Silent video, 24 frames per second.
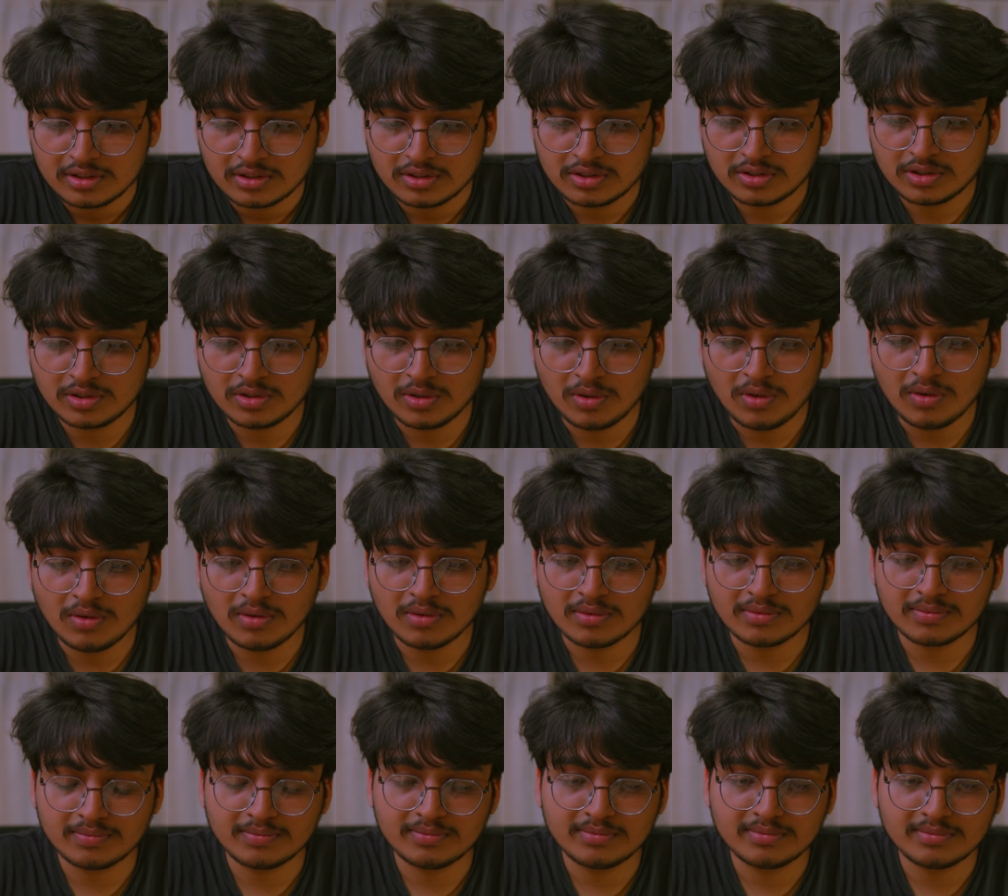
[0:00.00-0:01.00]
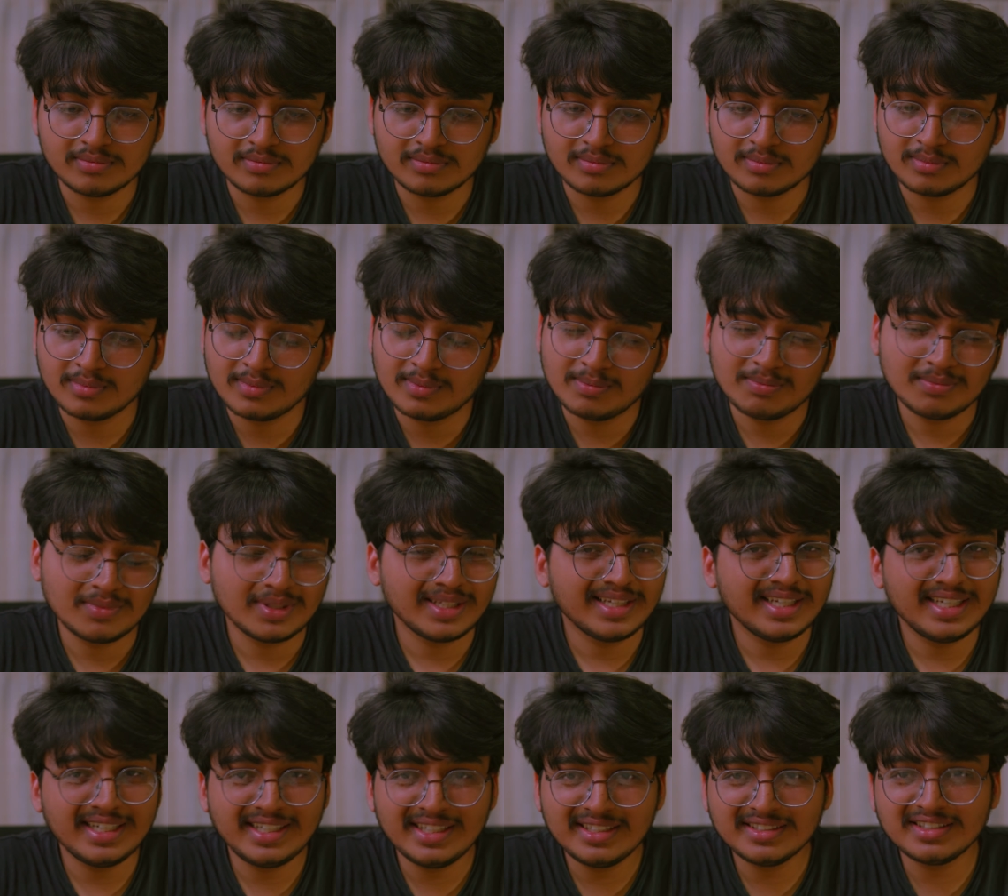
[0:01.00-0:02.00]
So
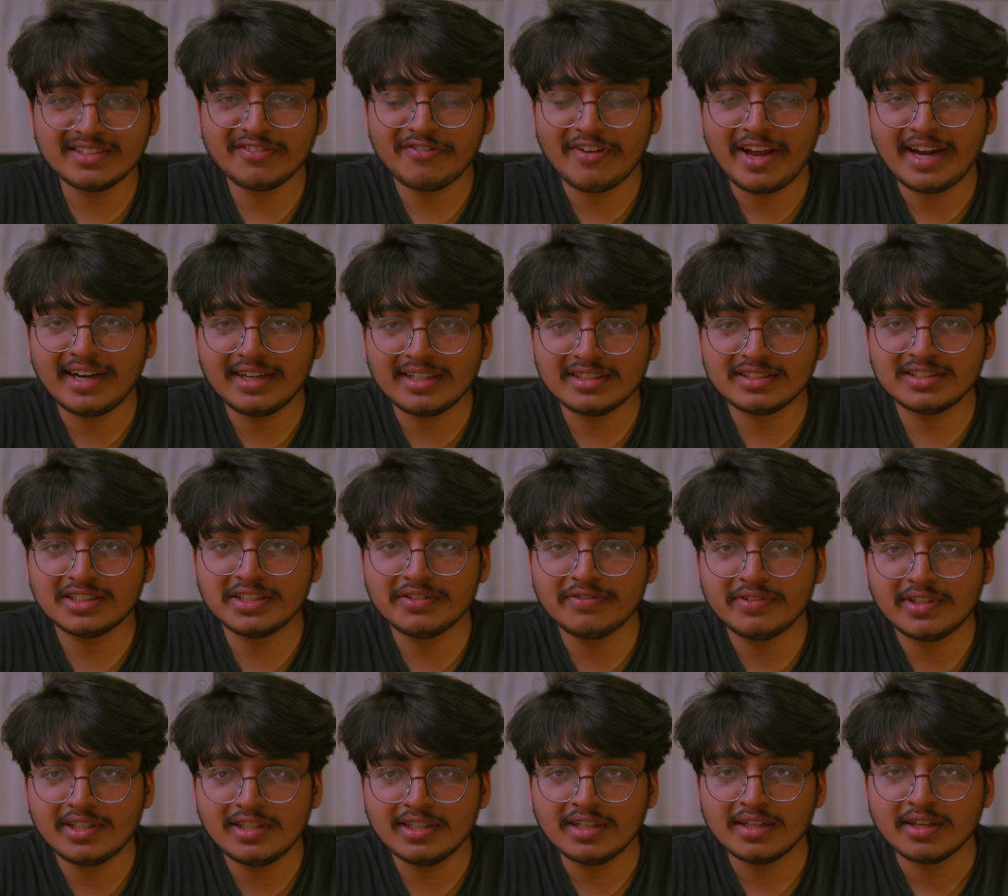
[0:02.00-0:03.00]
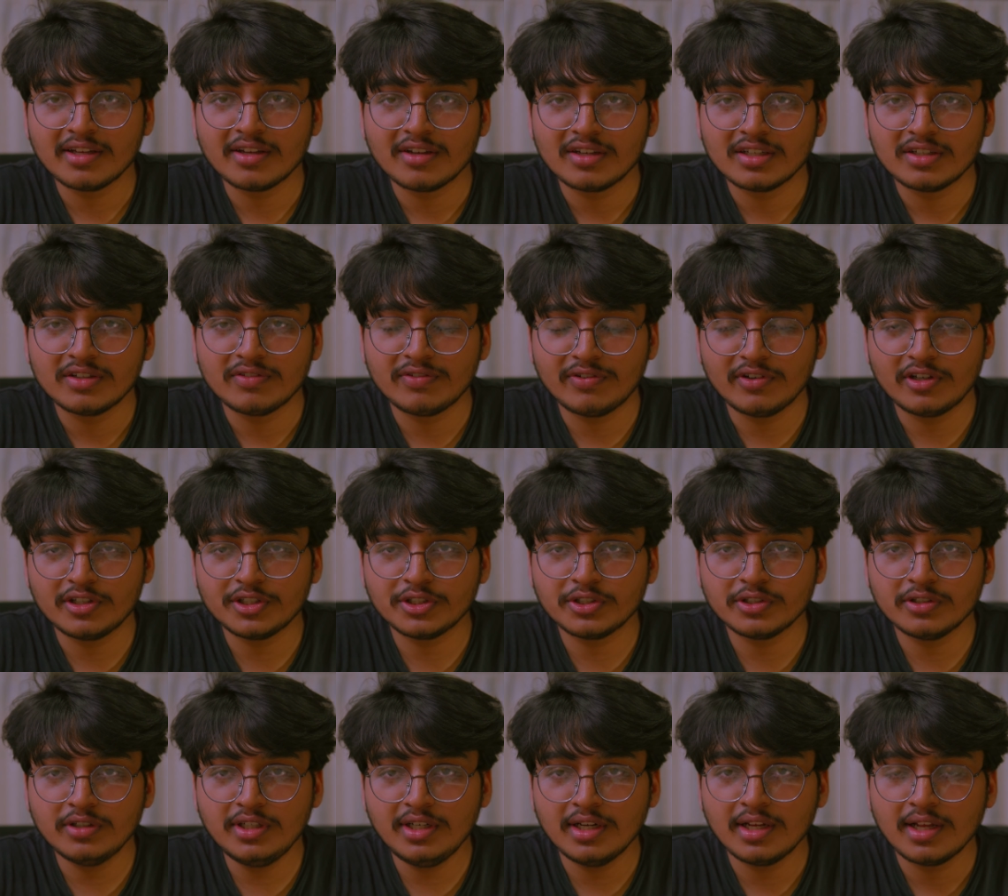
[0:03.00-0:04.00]
it is a fantasy world for
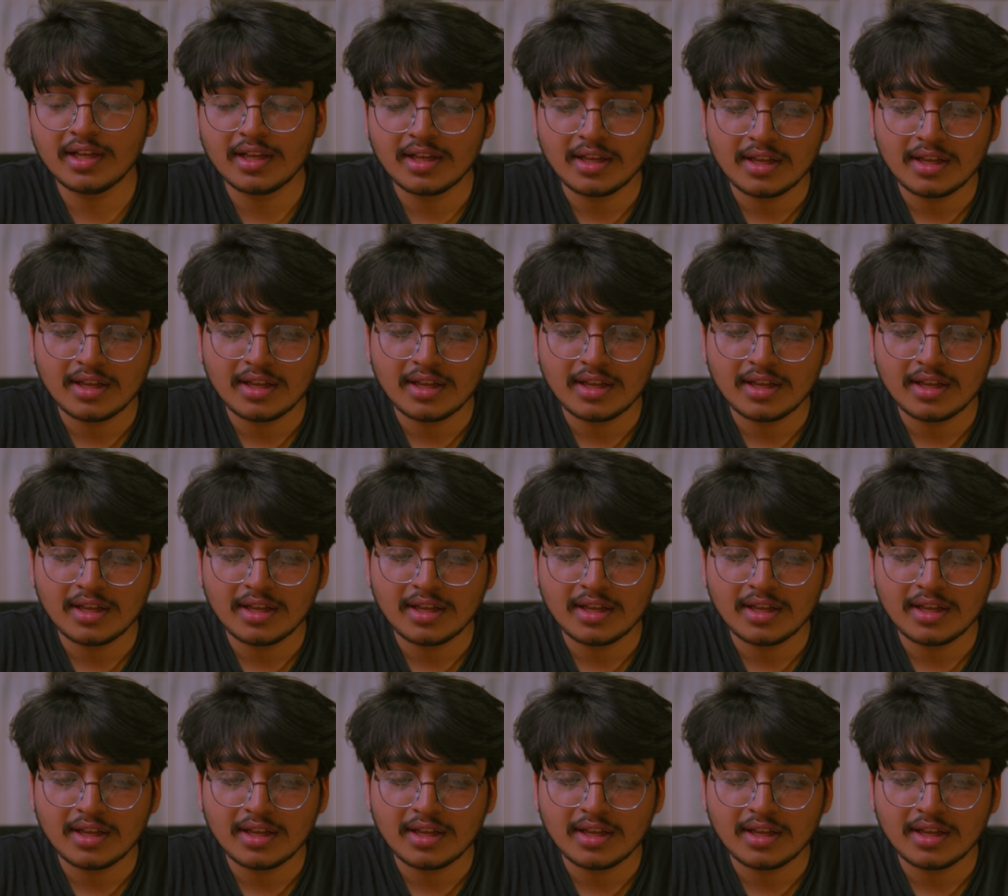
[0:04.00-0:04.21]
sure,